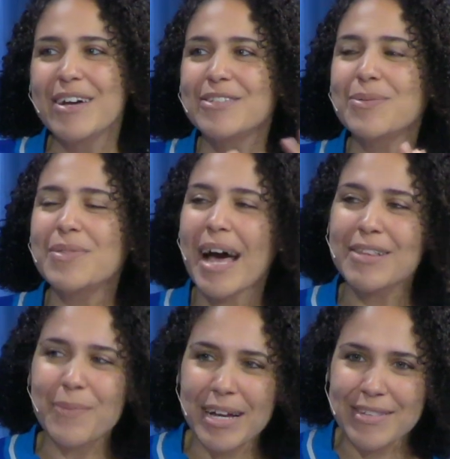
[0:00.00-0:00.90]
So
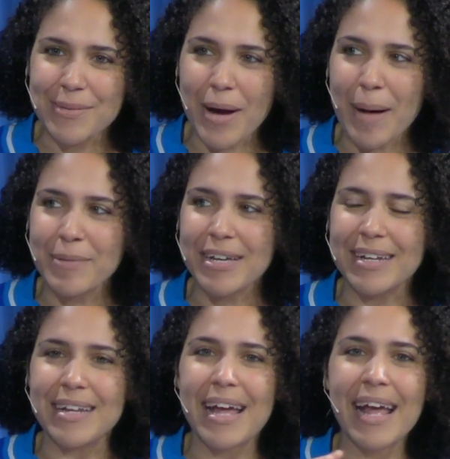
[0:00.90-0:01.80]
that's why it's so
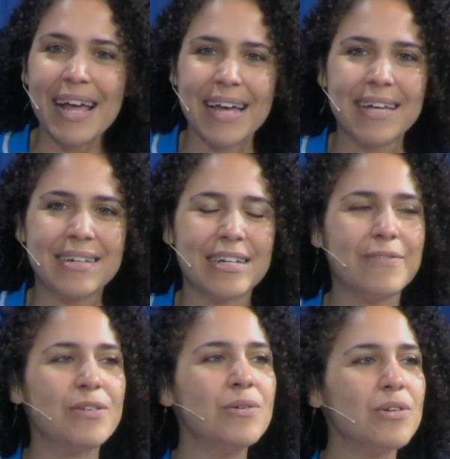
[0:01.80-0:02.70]
complicated. And
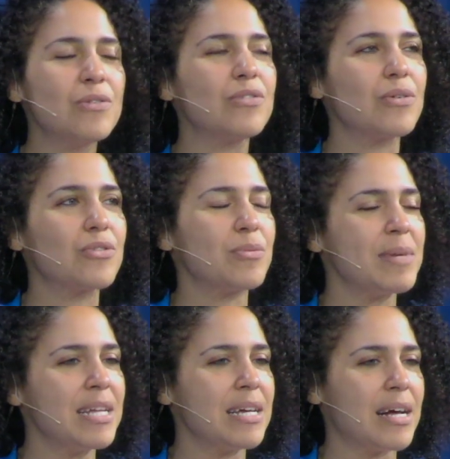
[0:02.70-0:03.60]
if you use social
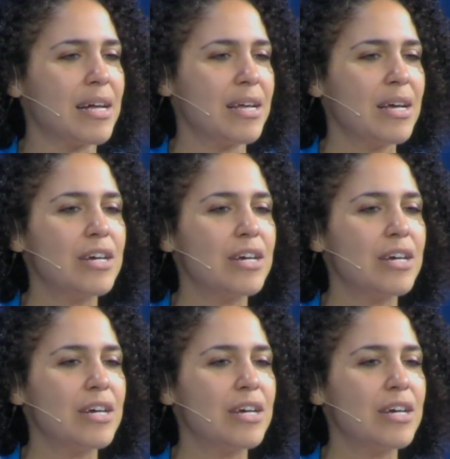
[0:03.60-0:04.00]
media